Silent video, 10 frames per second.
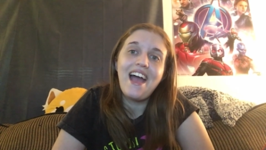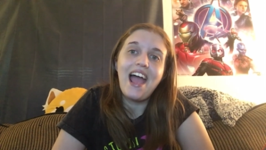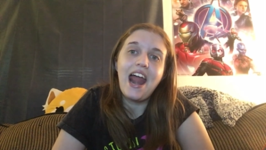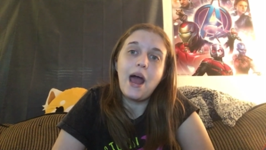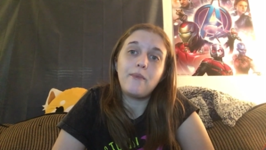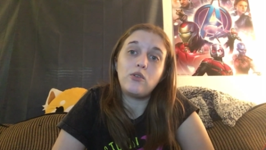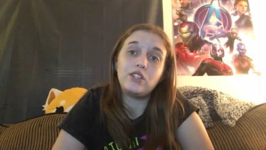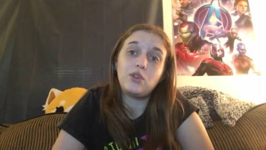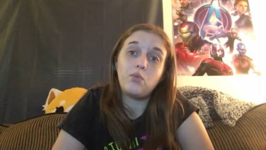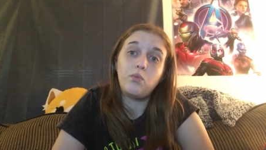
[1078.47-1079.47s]
and I'm
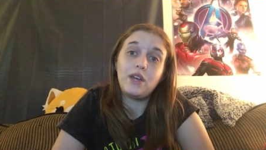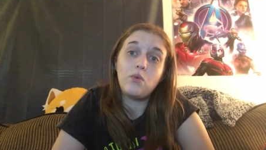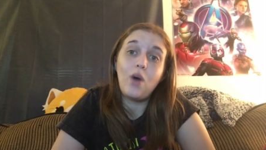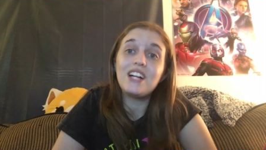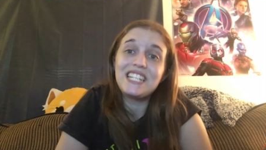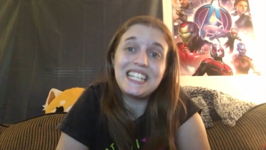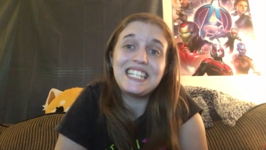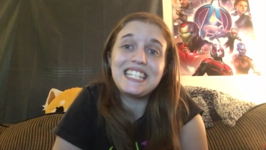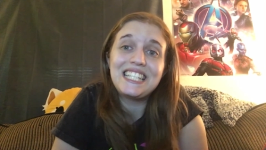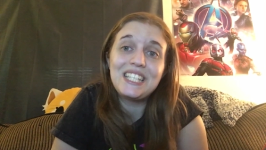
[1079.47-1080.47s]
going to be watching it
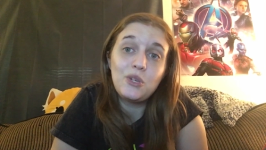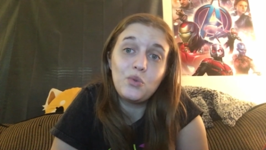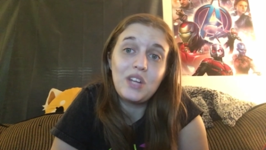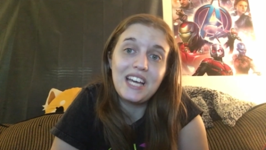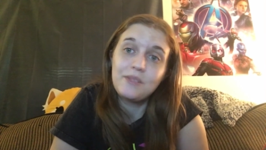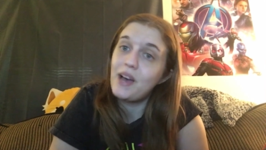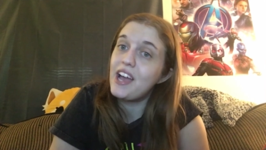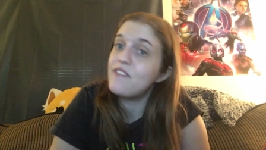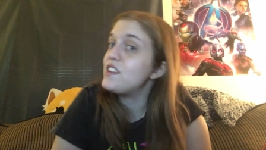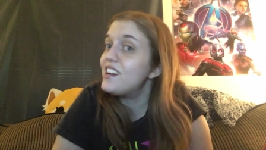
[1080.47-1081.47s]
soon as
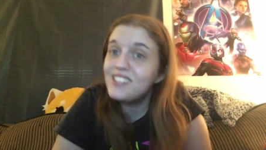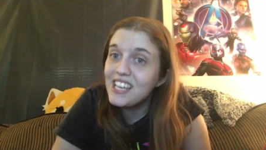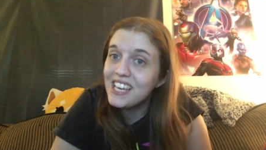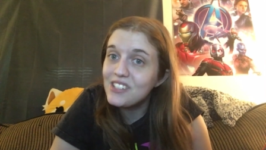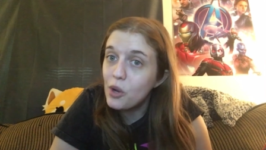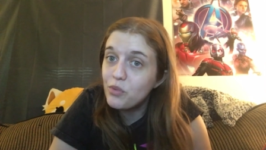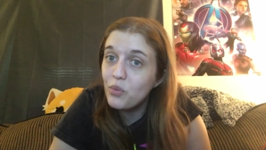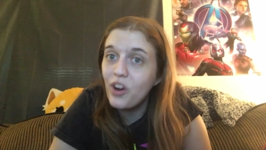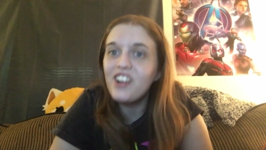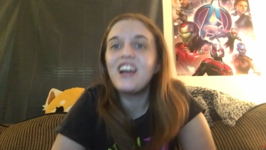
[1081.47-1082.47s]
my fiance gets home from
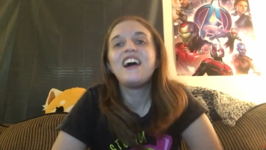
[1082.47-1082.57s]
work.